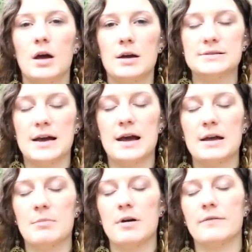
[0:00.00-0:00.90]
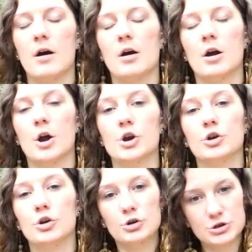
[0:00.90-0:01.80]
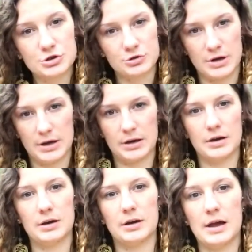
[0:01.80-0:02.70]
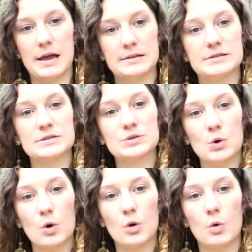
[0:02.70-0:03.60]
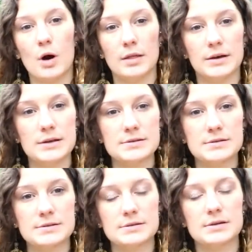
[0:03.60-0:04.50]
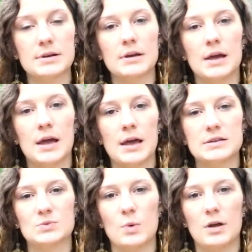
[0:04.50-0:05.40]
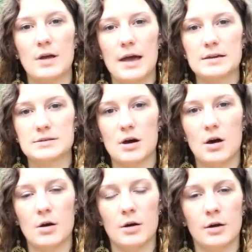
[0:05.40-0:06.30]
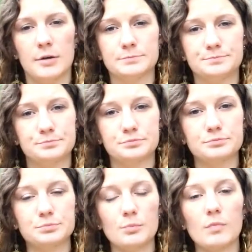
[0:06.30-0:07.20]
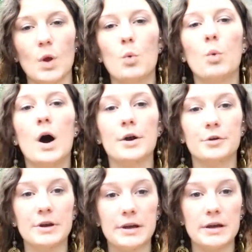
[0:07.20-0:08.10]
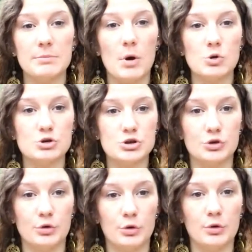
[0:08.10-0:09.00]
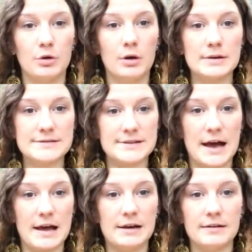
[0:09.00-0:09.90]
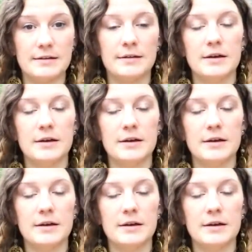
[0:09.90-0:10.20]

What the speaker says: a time of our nurturing and soul qualities, as well as our watery emotional side.